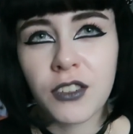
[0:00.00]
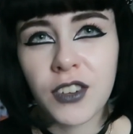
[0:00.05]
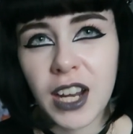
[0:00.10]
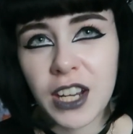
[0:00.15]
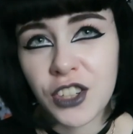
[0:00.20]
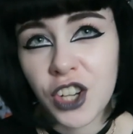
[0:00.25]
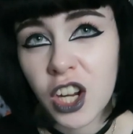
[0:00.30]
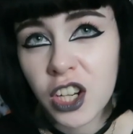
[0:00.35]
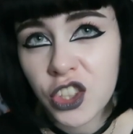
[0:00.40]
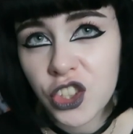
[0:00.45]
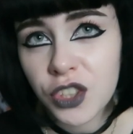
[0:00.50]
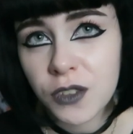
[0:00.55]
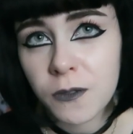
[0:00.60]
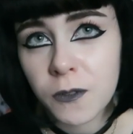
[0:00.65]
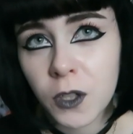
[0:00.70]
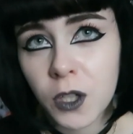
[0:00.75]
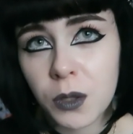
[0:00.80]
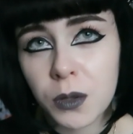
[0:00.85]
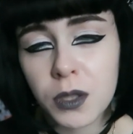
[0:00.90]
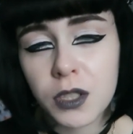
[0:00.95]
around 100
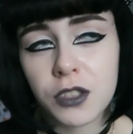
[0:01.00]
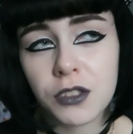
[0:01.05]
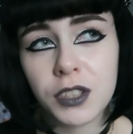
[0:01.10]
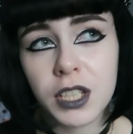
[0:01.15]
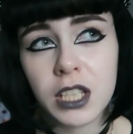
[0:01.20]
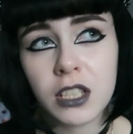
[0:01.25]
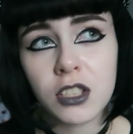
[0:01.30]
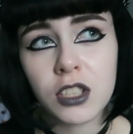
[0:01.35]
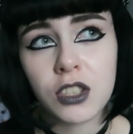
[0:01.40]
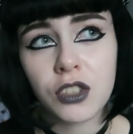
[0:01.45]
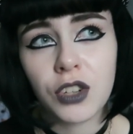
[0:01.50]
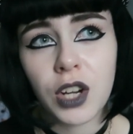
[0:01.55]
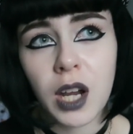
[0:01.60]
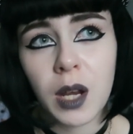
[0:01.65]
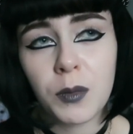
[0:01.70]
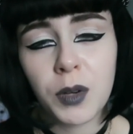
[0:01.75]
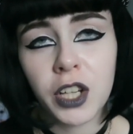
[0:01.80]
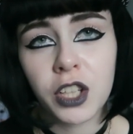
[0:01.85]
followers on Instagram,